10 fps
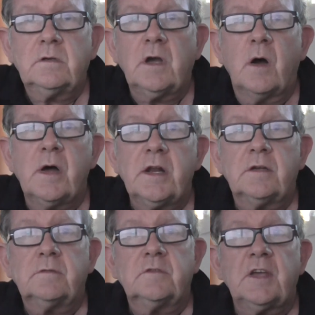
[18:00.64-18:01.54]
go on
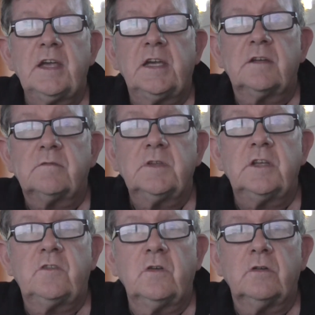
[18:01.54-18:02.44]
it, take it,
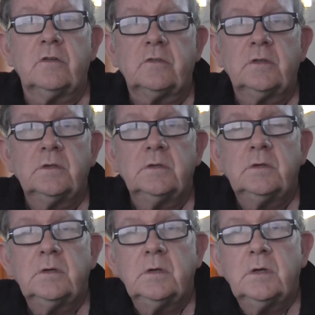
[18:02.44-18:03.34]
it's yours.
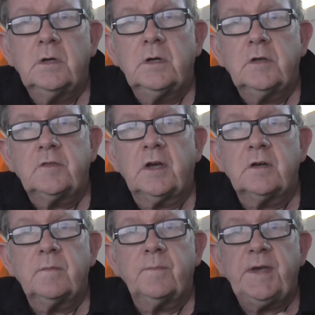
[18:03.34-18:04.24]

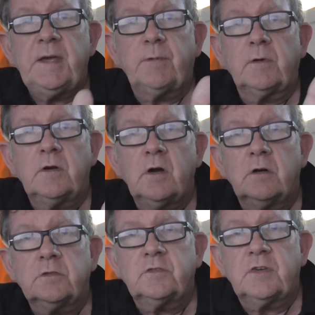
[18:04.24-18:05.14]
So people who
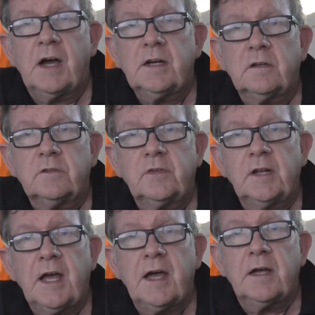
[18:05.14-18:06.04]
hold title to
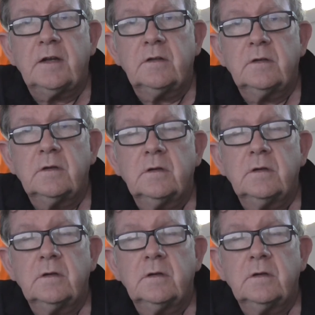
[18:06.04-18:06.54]
land,